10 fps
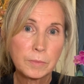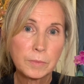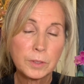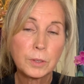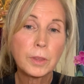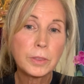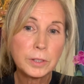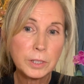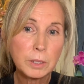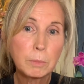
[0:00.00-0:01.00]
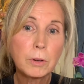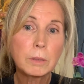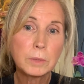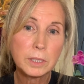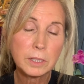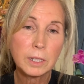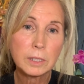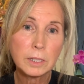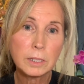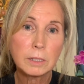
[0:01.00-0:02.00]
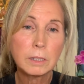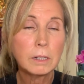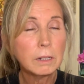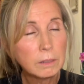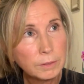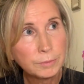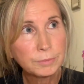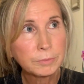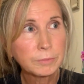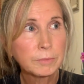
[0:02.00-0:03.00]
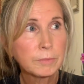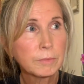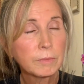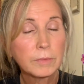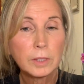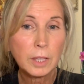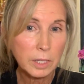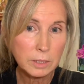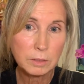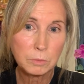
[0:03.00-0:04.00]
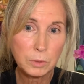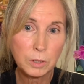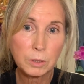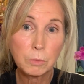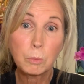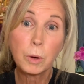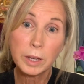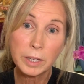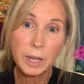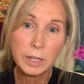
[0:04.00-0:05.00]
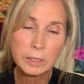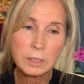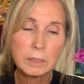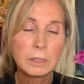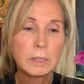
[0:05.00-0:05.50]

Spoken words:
So then the disappointment sets in. Oh, that didn't work. What next?